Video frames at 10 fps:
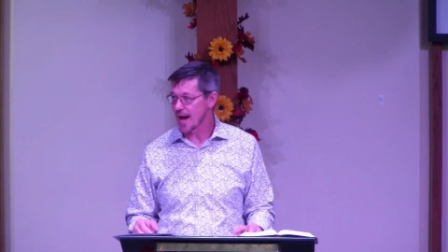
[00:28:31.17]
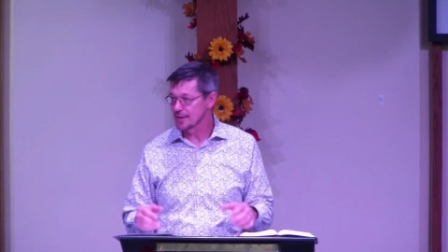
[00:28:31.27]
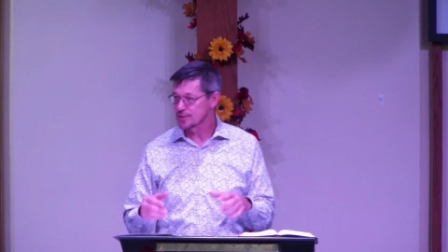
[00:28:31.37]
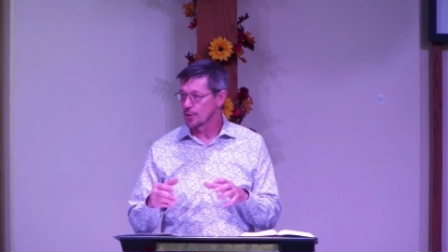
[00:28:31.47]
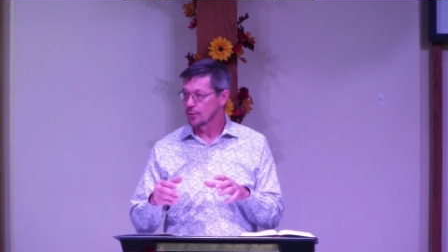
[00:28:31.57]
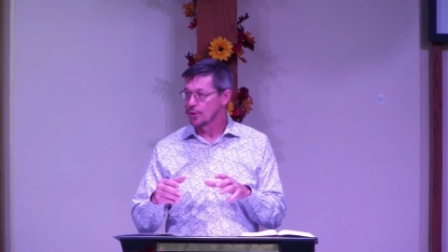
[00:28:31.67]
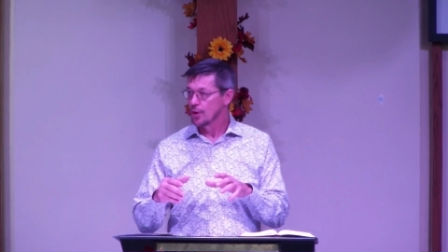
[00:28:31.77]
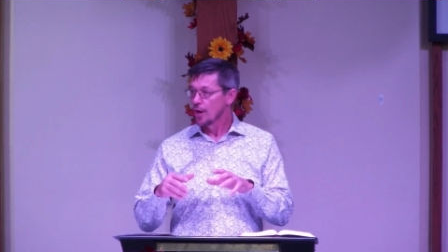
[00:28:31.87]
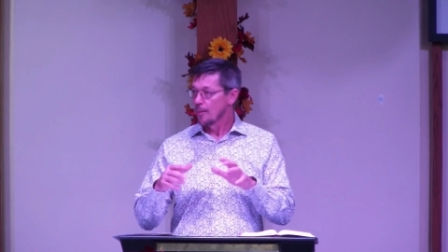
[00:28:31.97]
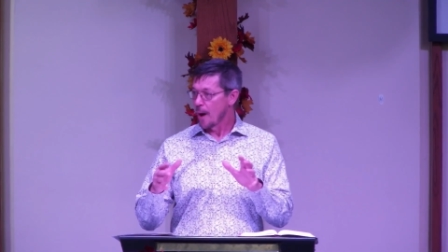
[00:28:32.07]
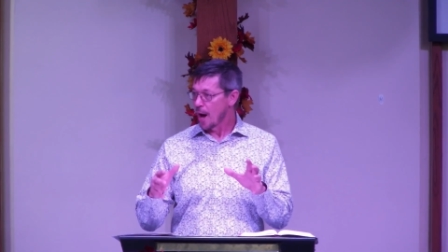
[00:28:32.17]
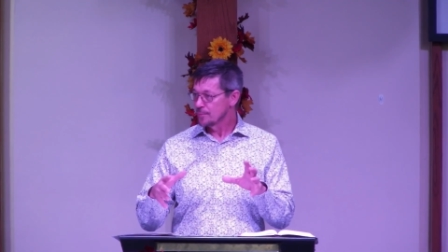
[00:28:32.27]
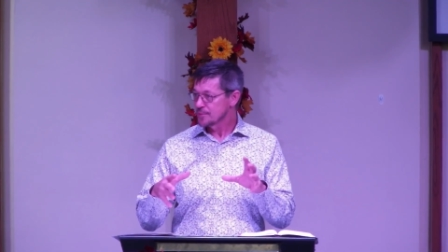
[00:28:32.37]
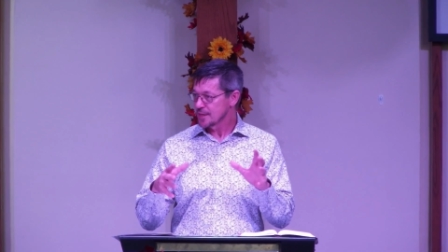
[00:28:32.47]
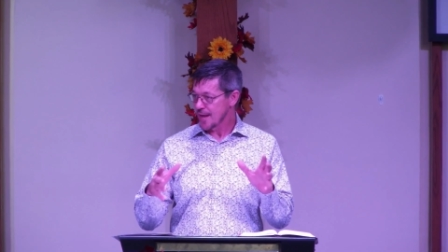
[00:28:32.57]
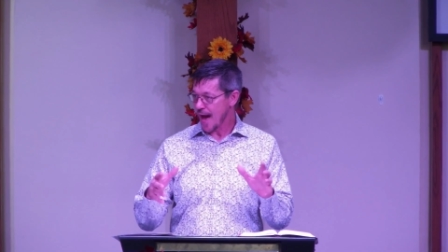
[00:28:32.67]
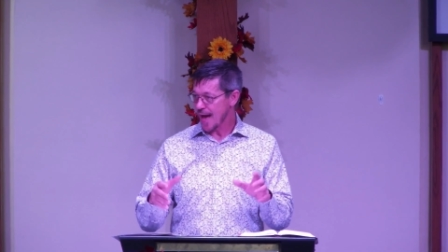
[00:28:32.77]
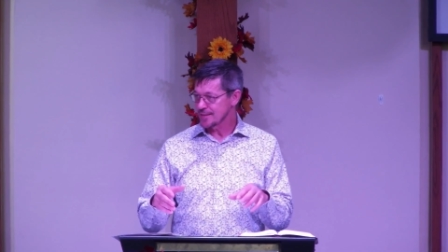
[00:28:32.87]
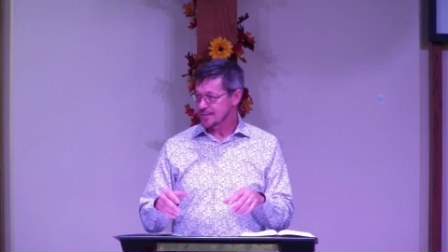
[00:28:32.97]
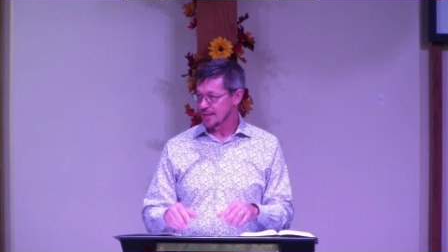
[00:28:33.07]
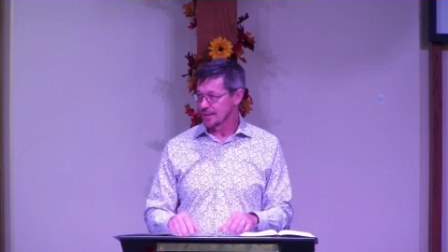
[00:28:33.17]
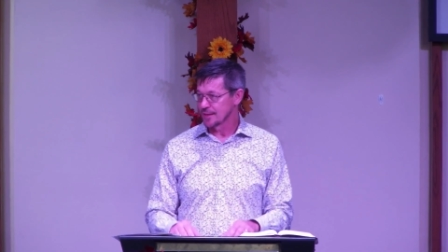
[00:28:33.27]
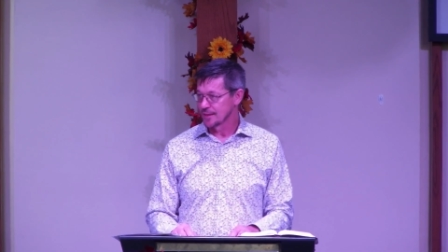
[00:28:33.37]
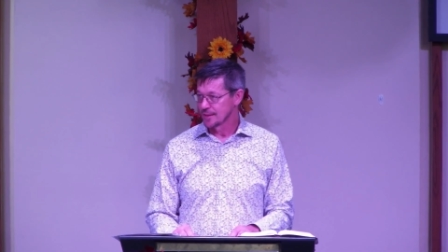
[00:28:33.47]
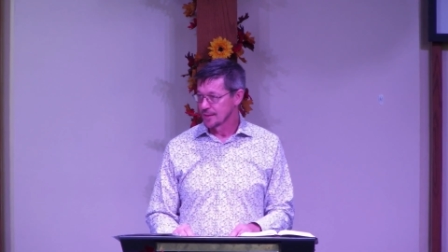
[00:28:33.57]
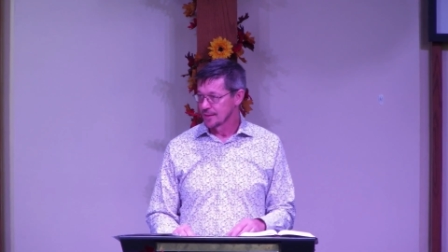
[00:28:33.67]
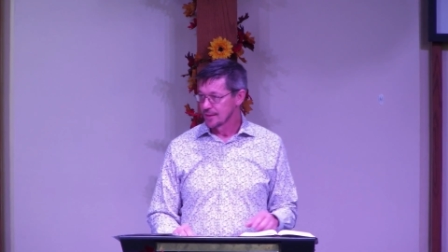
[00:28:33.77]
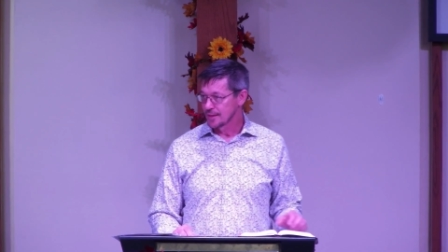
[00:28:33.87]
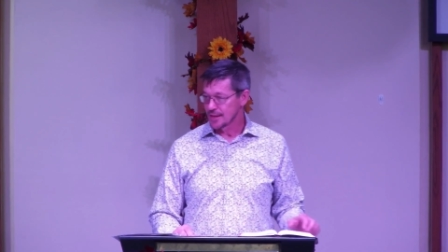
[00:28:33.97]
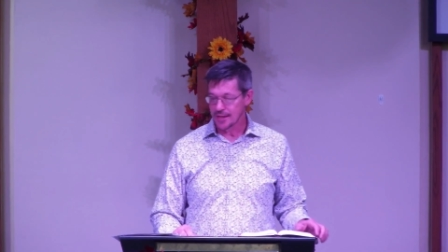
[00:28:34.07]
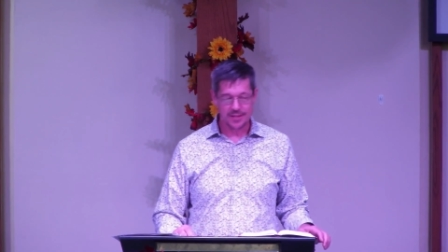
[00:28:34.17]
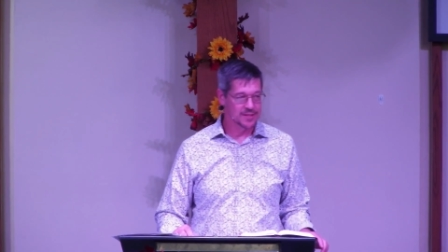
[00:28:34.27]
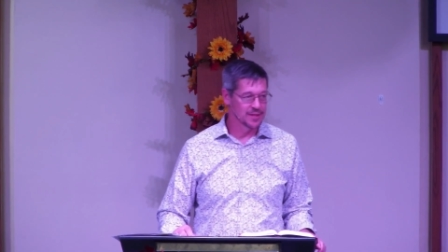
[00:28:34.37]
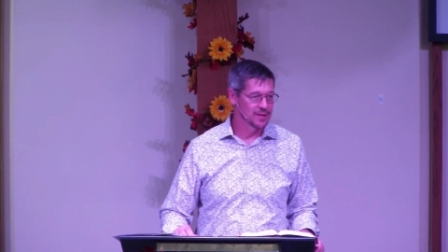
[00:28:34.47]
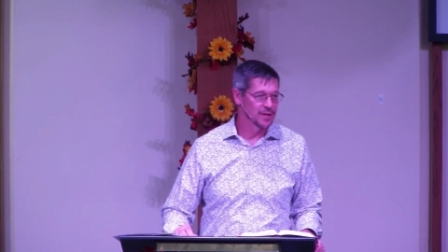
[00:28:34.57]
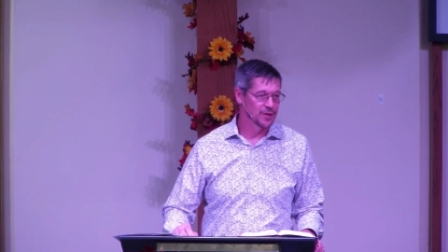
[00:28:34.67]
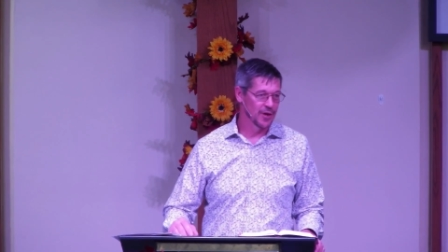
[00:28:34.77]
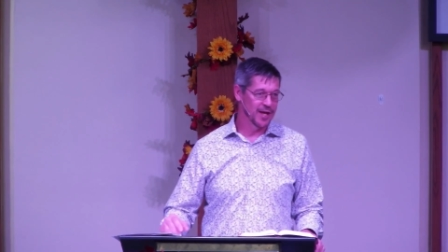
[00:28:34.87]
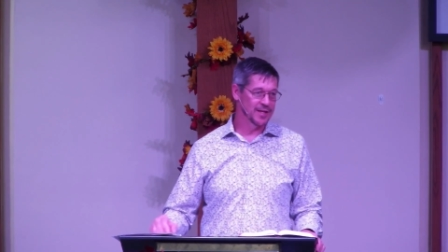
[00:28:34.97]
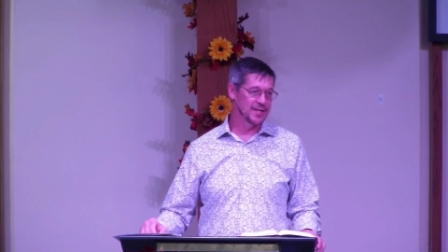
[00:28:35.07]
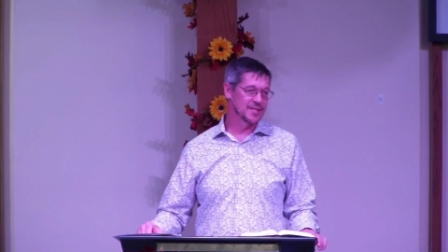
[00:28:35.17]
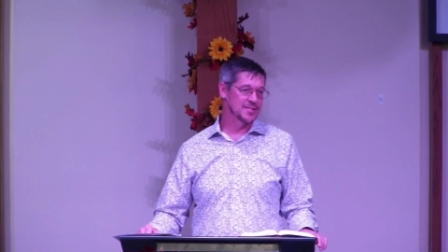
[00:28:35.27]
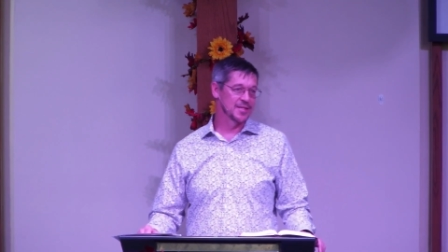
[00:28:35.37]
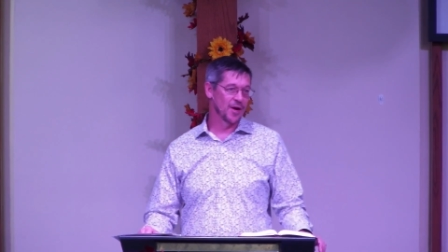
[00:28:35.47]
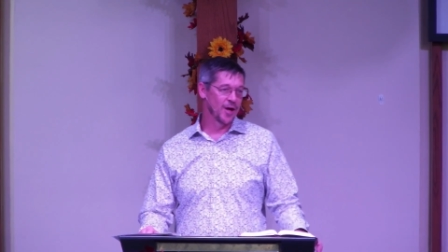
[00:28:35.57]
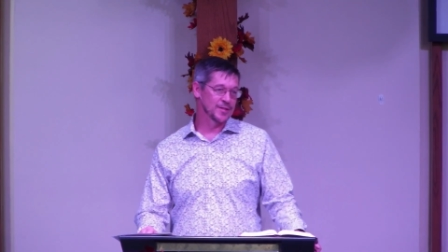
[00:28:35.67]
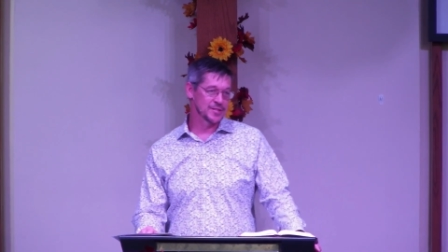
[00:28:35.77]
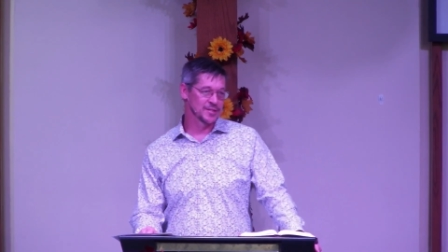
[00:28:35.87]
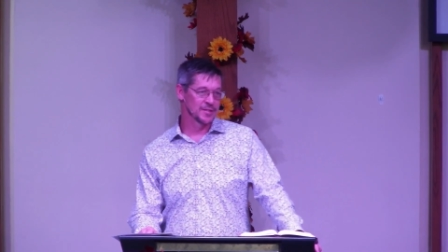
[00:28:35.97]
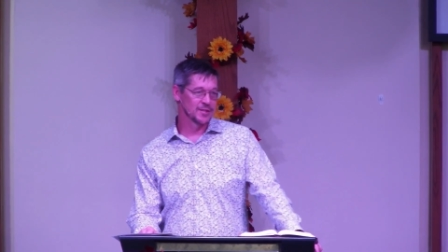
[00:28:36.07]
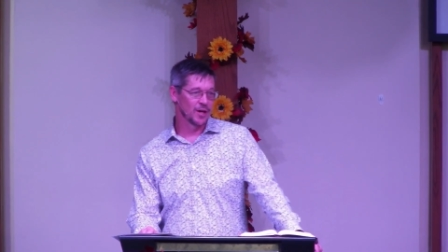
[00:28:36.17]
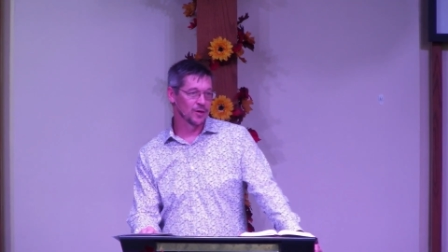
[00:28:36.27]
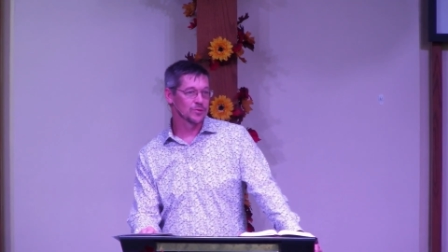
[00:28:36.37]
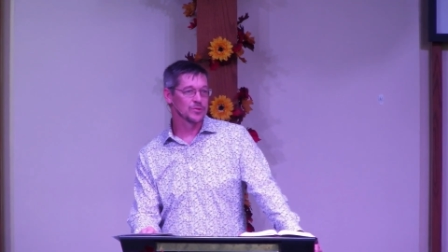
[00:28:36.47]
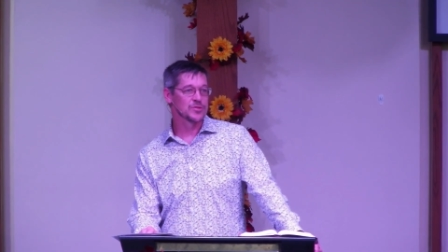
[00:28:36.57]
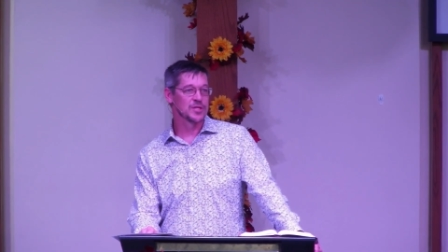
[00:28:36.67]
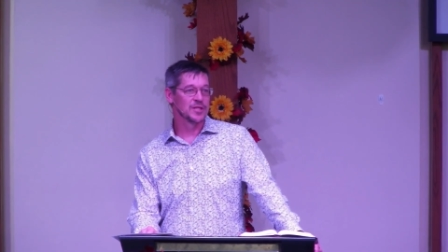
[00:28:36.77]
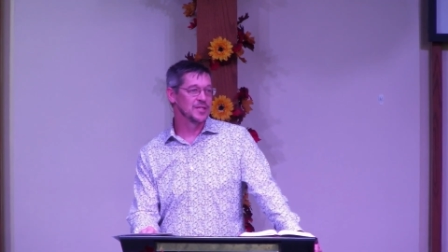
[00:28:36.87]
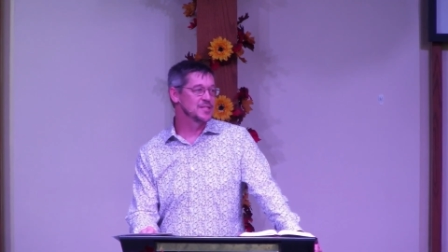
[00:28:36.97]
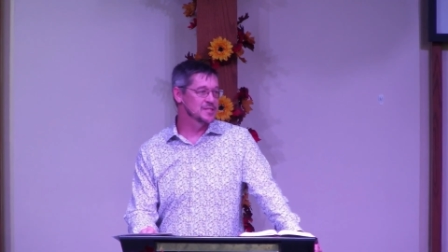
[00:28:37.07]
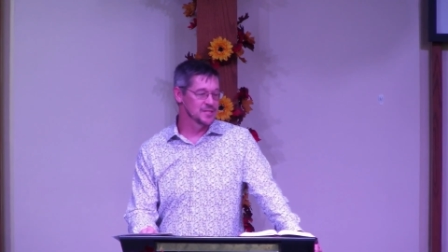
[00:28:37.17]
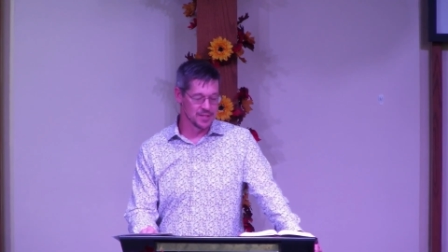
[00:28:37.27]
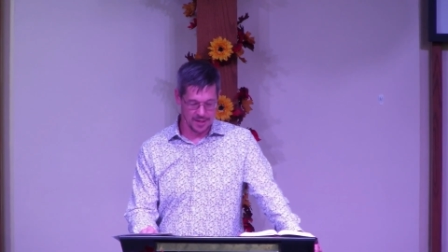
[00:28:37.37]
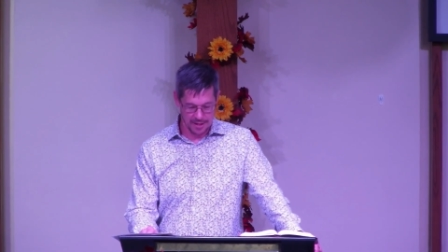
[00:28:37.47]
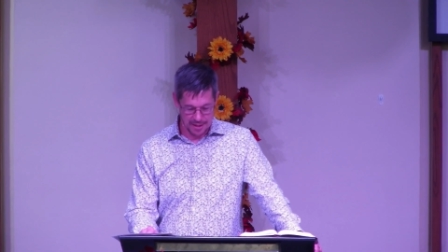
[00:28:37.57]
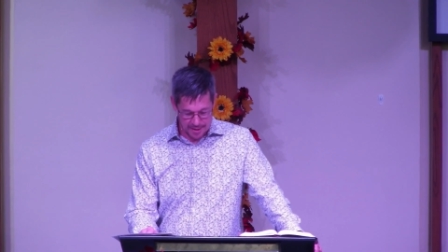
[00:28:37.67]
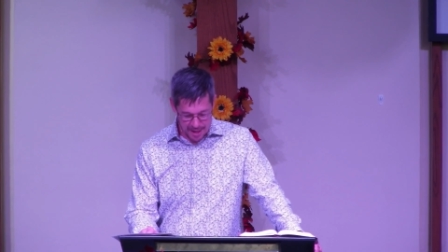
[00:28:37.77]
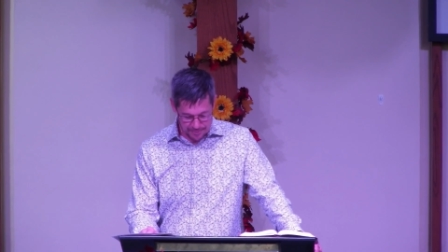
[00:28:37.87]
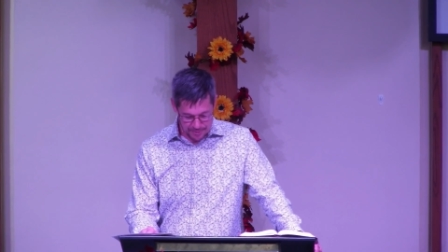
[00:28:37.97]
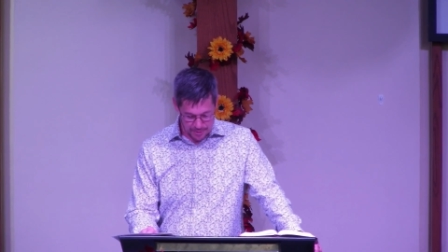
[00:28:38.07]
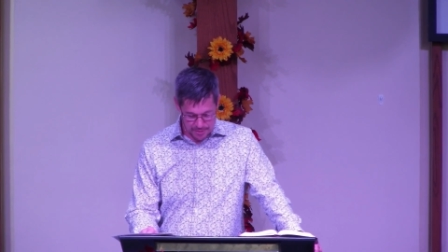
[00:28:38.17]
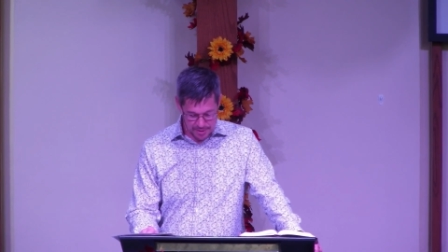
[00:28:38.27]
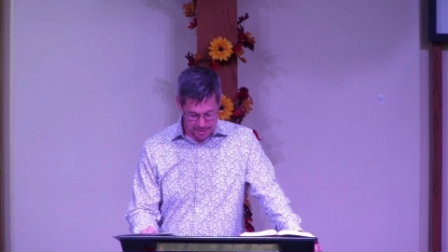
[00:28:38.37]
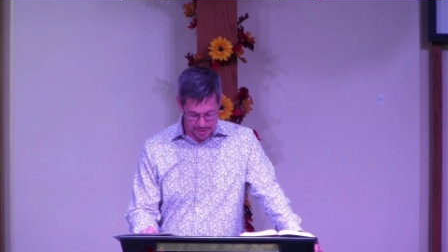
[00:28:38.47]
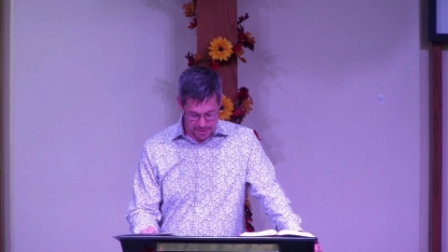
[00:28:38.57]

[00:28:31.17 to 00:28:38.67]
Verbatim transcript: So, moms and dads and kids and grandkids and aunts and uncles and nieces and nephews and